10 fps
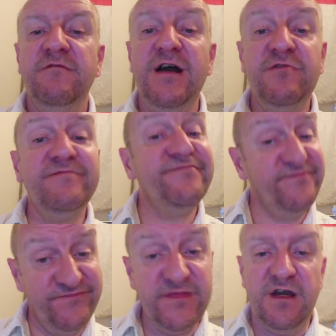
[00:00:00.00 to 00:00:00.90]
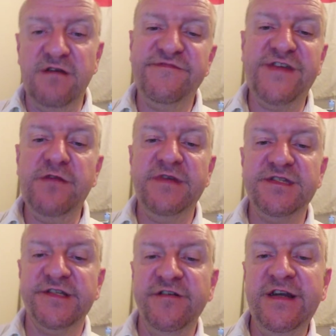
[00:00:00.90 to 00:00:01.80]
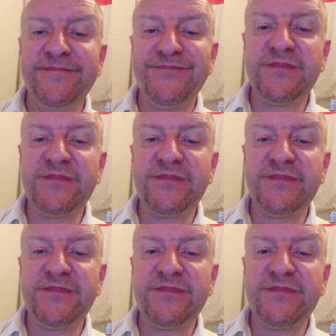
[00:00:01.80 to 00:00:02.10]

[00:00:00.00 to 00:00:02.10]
Well, I'm fuming tonight.